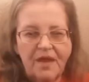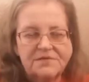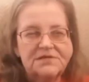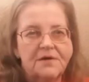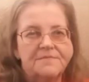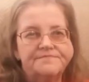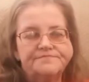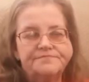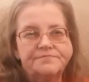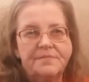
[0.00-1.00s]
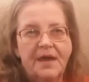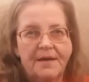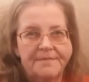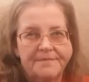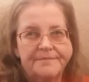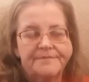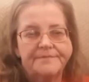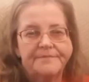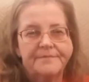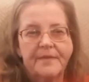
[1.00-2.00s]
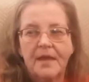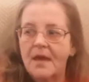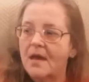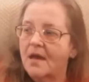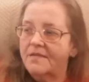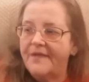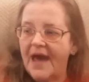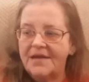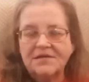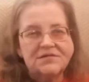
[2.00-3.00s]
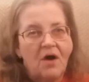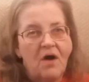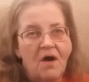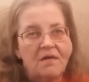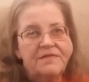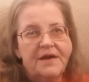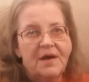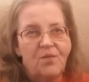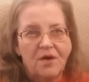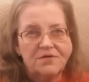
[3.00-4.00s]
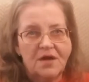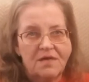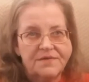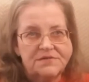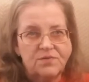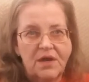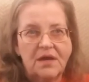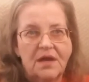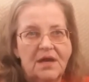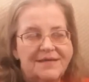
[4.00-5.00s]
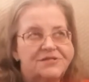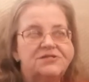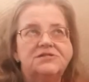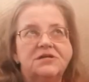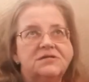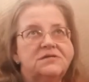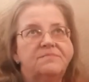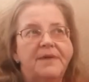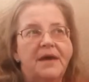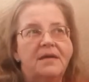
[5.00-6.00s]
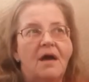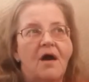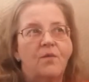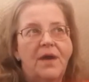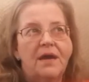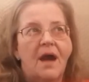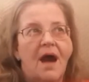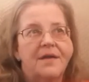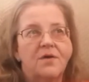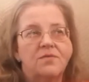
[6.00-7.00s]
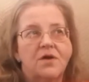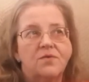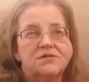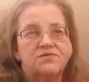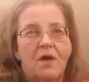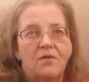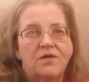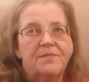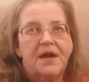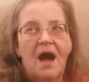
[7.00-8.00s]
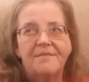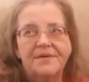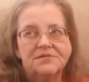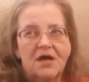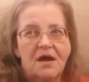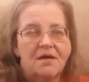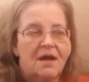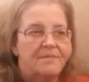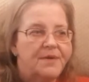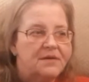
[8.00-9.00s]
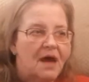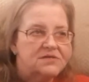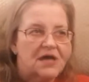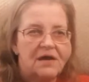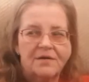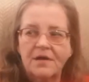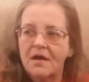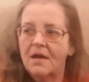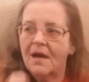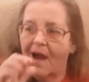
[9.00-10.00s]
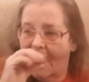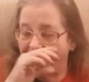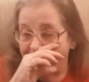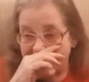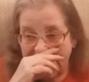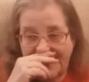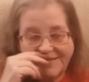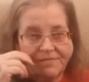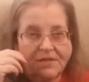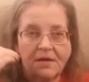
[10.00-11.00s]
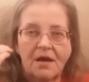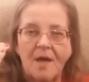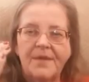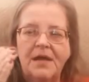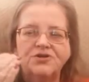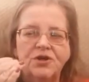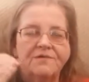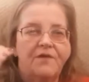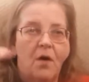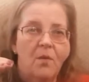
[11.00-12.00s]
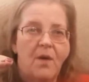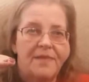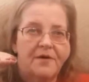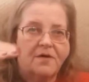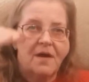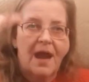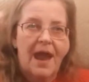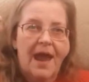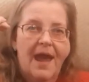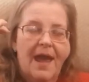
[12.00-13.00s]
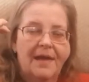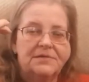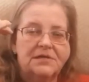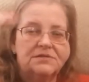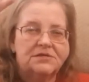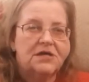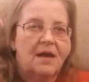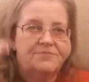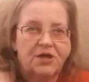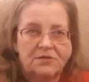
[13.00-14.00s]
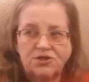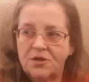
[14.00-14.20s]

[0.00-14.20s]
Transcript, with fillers: So, yeah. That is all that I worked on this week. It's just been a week. I don't know what's wrong with me. I've been tired. I've been not tired. I think it's like a combination of cold weather and the time change.